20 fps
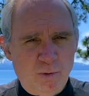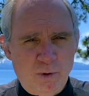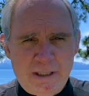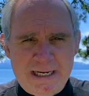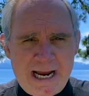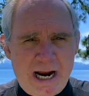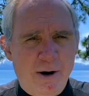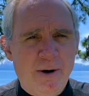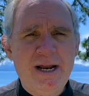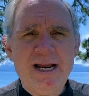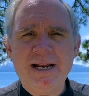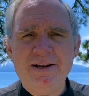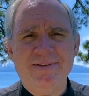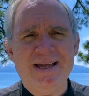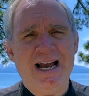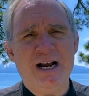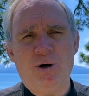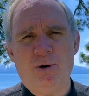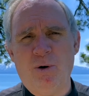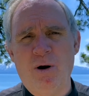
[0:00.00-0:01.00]
carrying
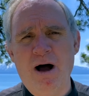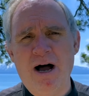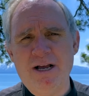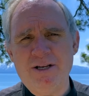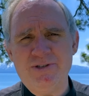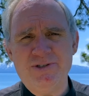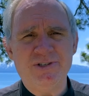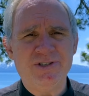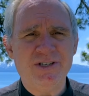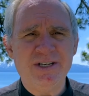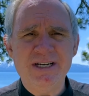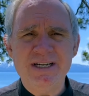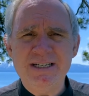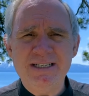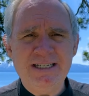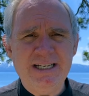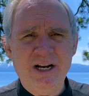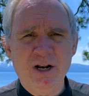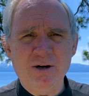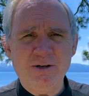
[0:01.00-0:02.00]
that cross,
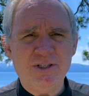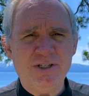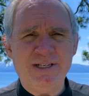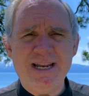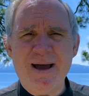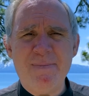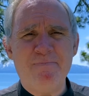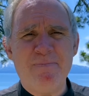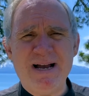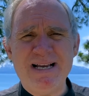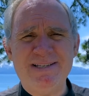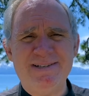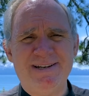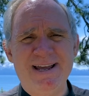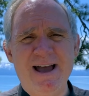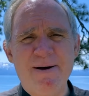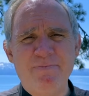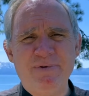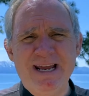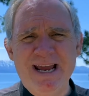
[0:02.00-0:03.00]
you know, step by
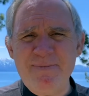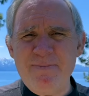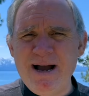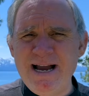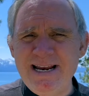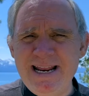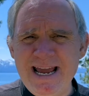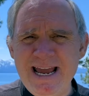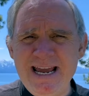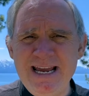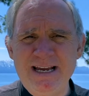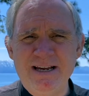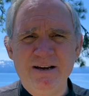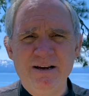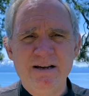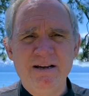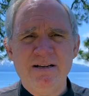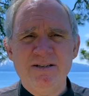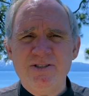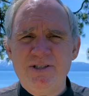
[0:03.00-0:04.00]
step, day by day,
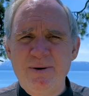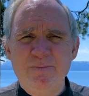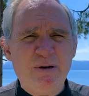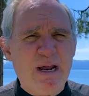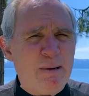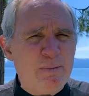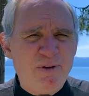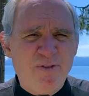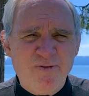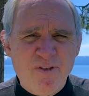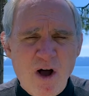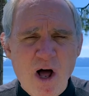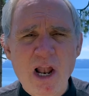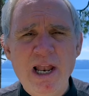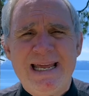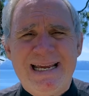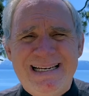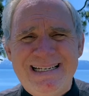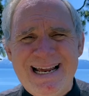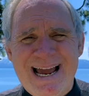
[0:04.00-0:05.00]
sometimes
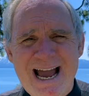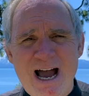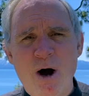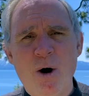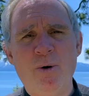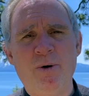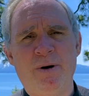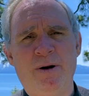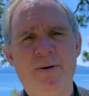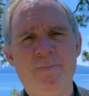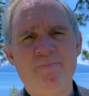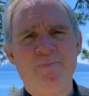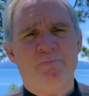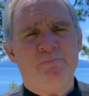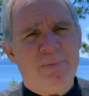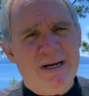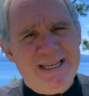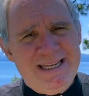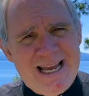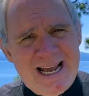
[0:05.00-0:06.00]
falling down,
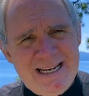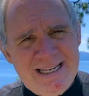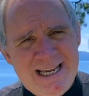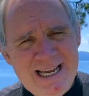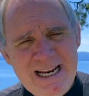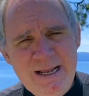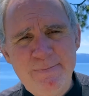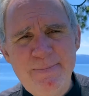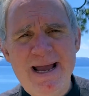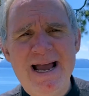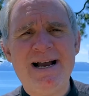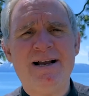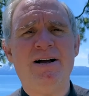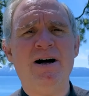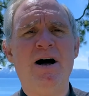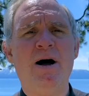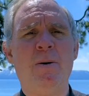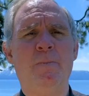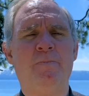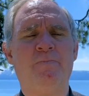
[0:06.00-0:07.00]
but yet getting back
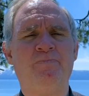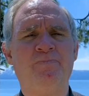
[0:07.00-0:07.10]
up,